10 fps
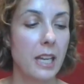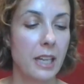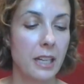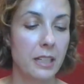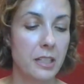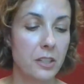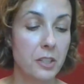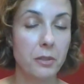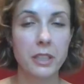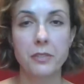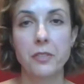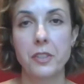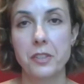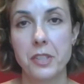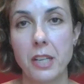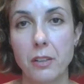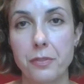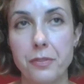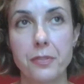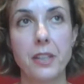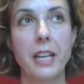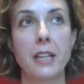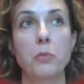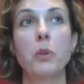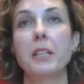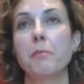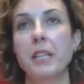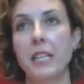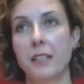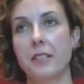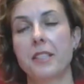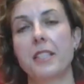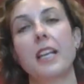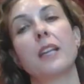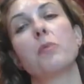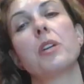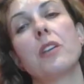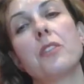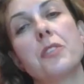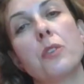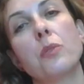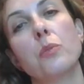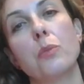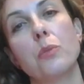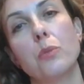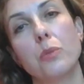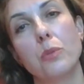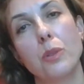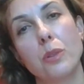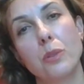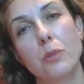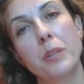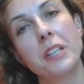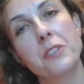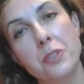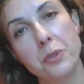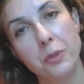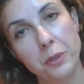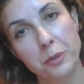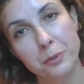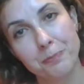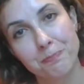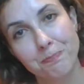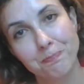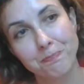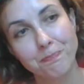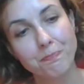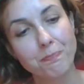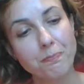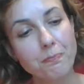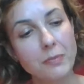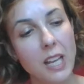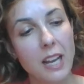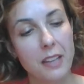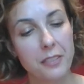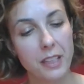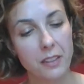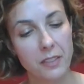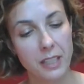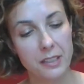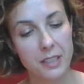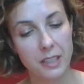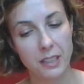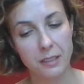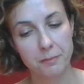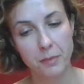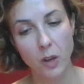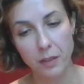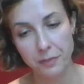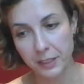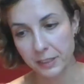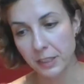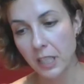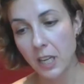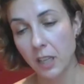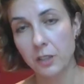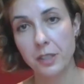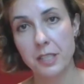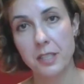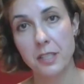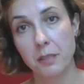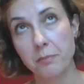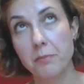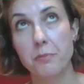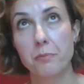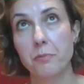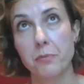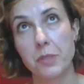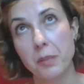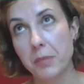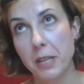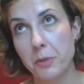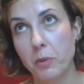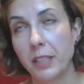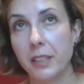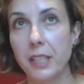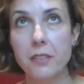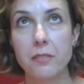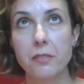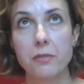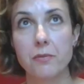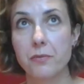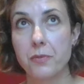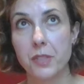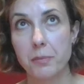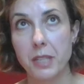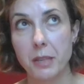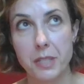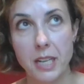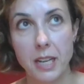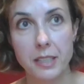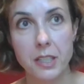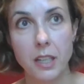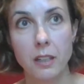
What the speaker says: and to give of yourself, and what it means, and what also rings true. I think that often a criticism, sometimes rightly, sometimes not,